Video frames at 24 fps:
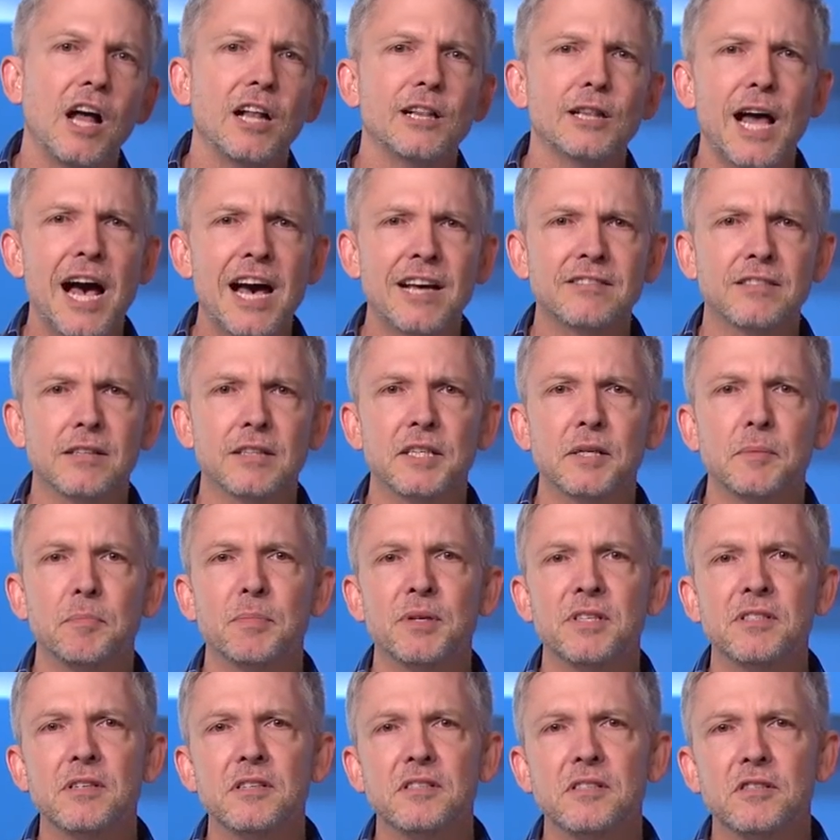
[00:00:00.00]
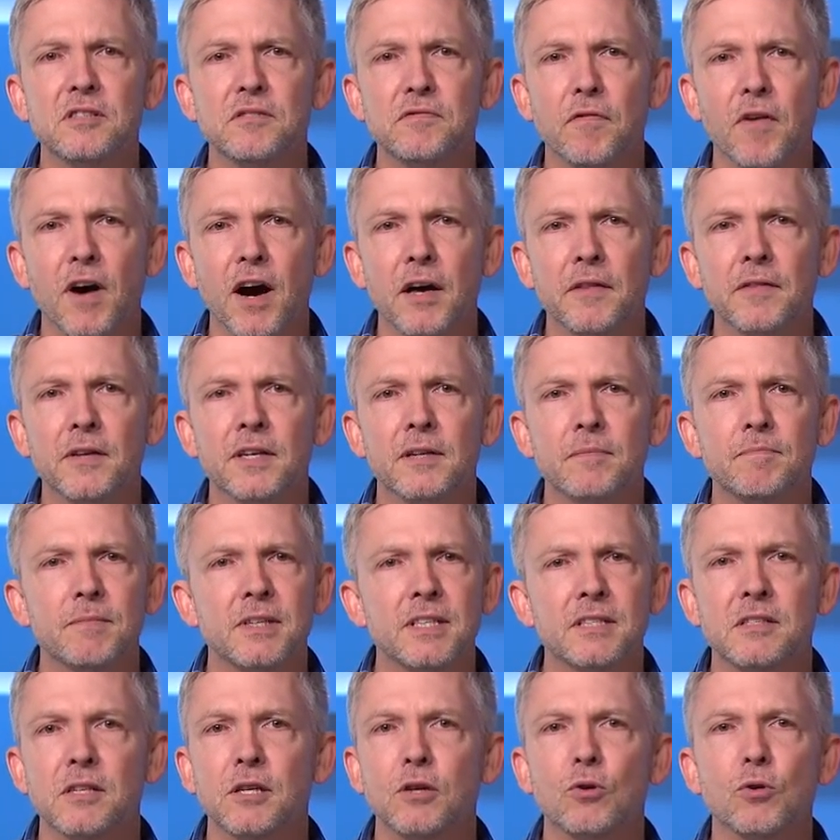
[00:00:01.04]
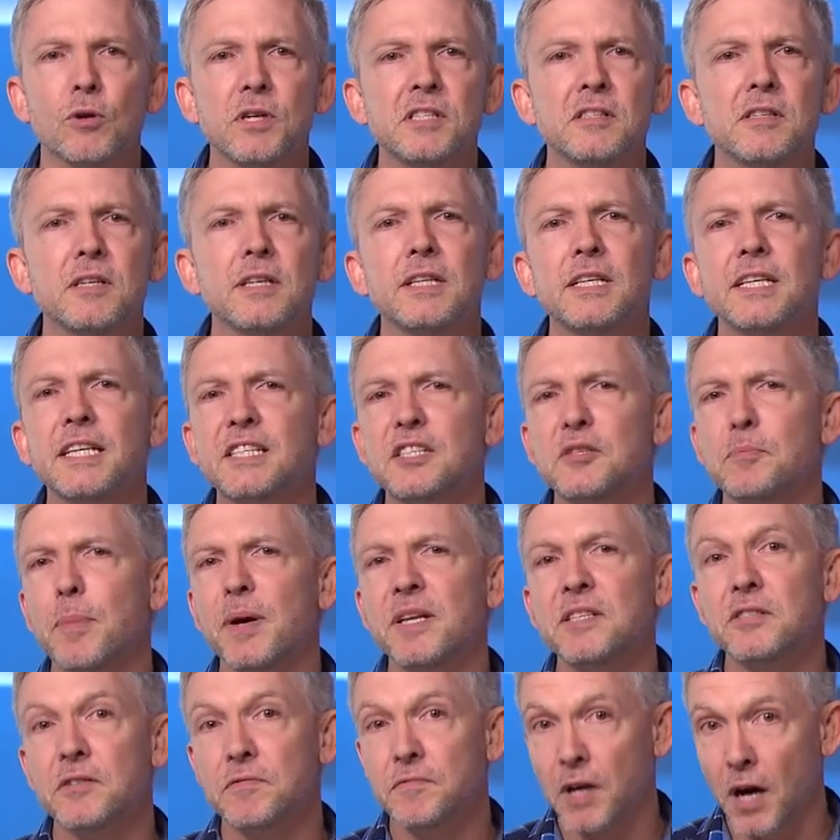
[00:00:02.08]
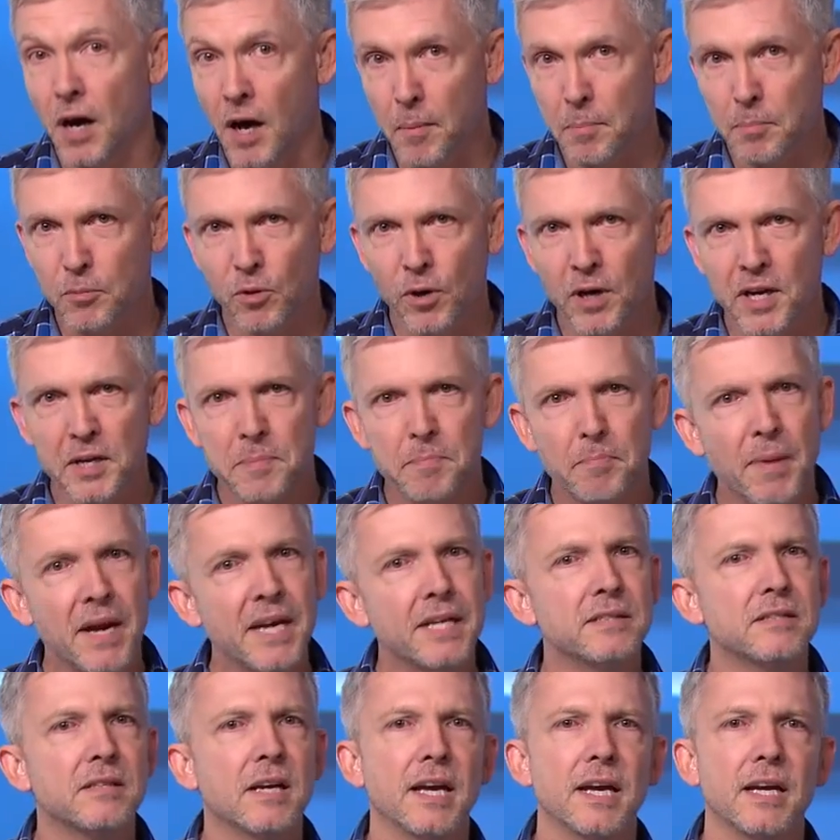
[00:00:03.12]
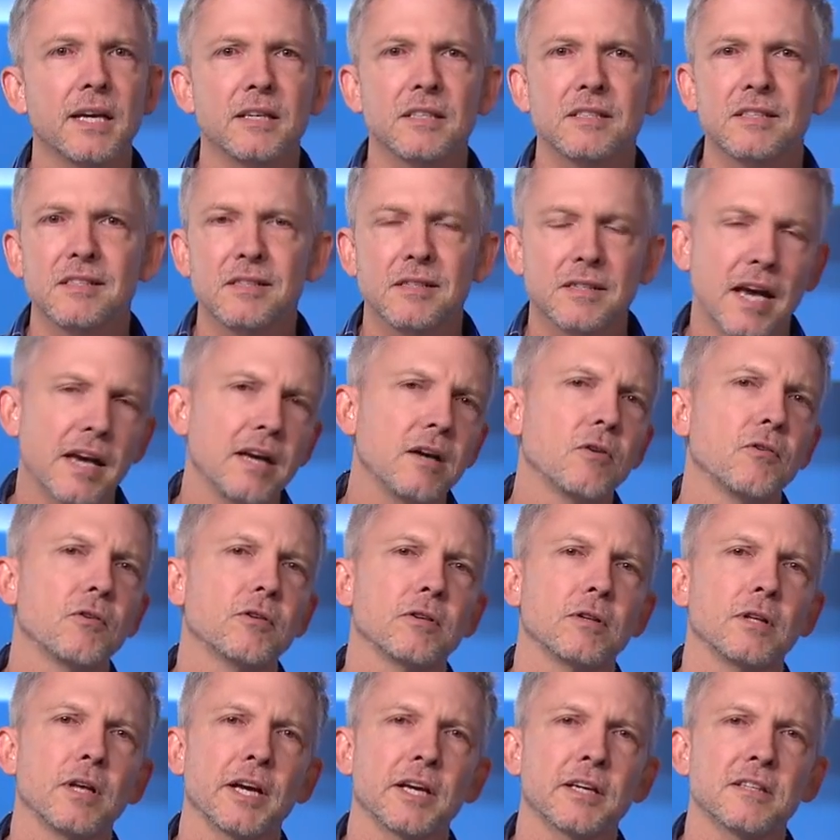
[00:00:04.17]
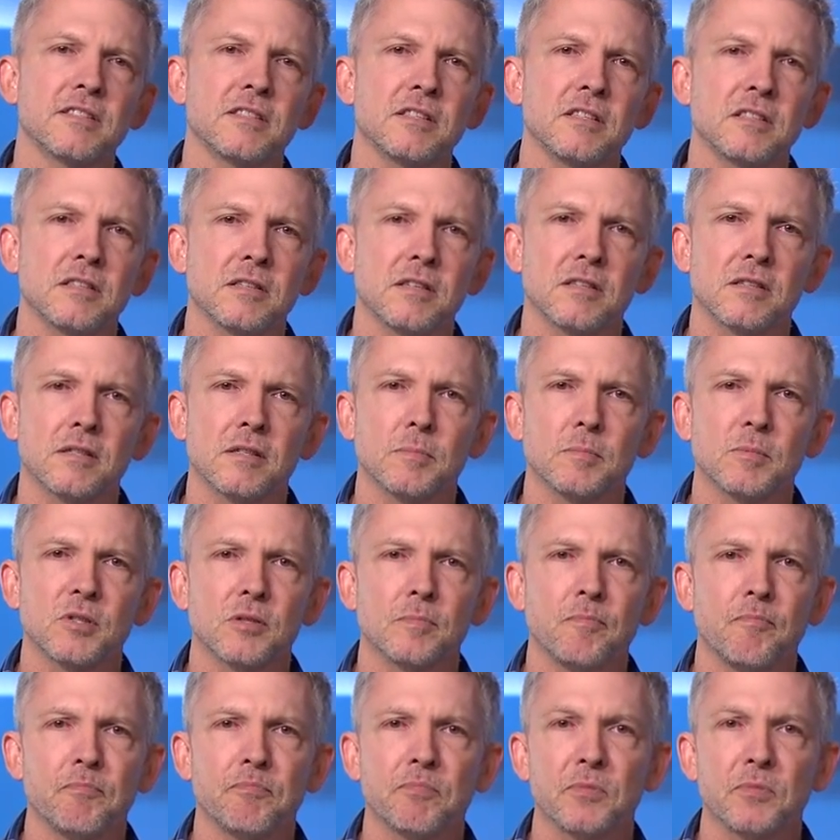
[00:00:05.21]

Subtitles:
Lastly, businesses find that it's increasingly expensive to upgrade, maintain, and scale their legacy systems.